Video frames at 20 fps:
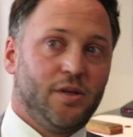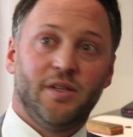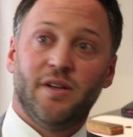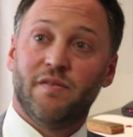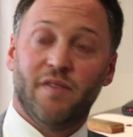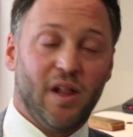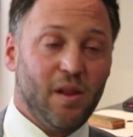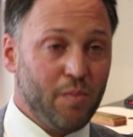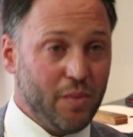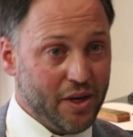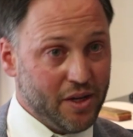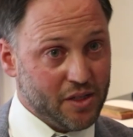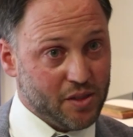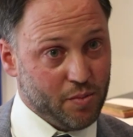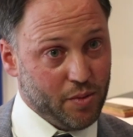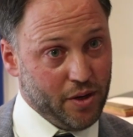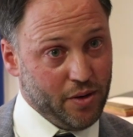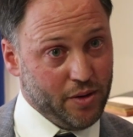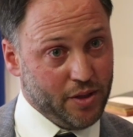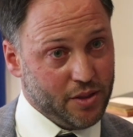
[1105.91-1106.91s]
development
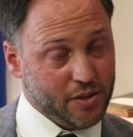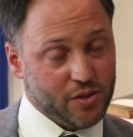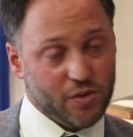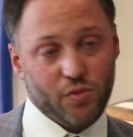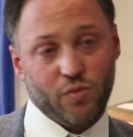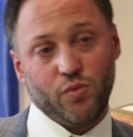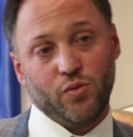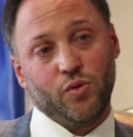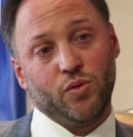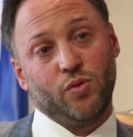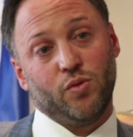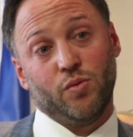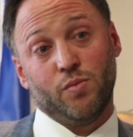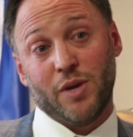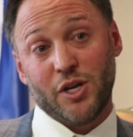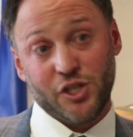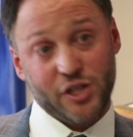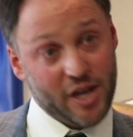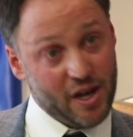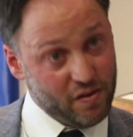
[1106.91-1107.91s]
experience through
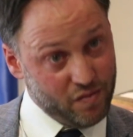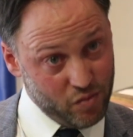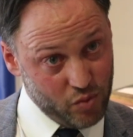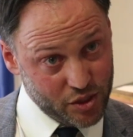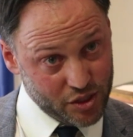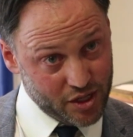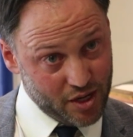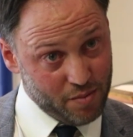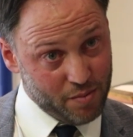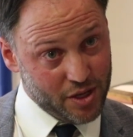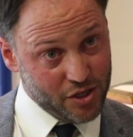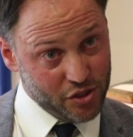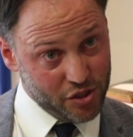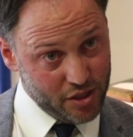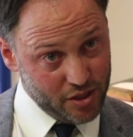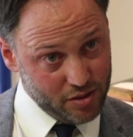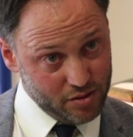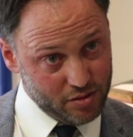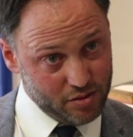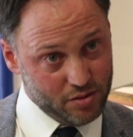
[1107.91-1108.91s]
Mashav, which I
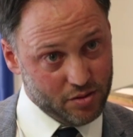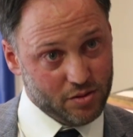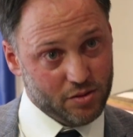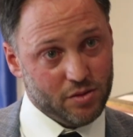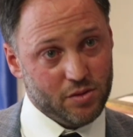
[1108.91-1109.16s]
mentioned,